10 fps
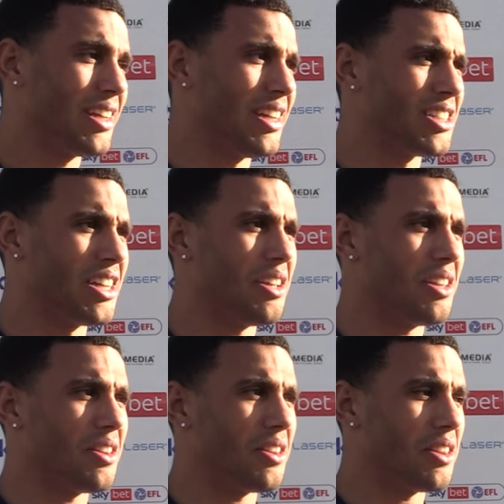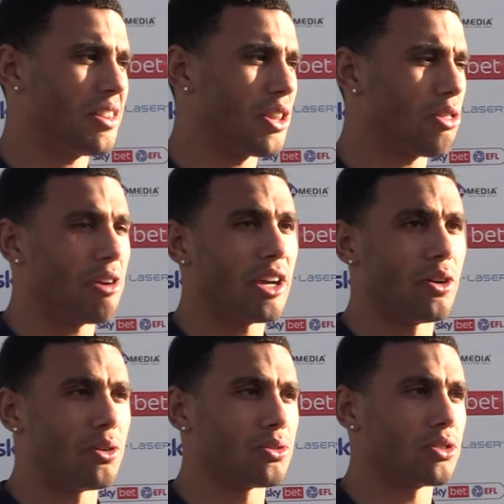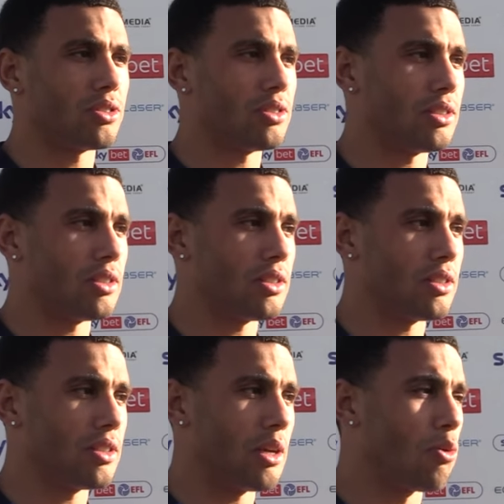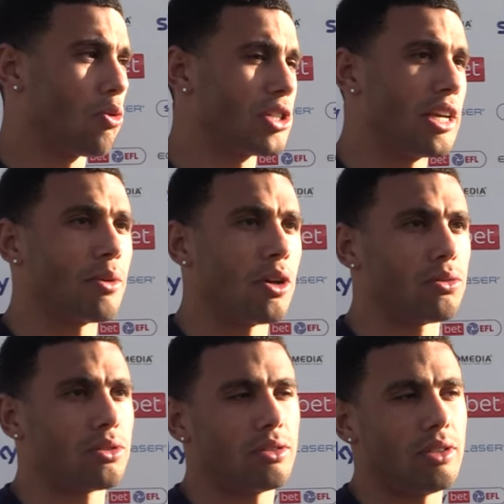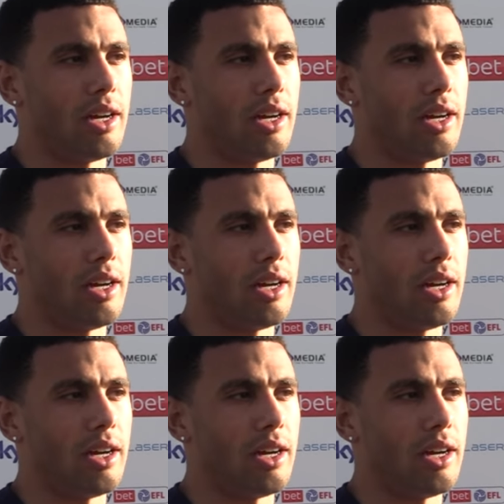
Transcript: listen, the 3 goals, they were all team goals.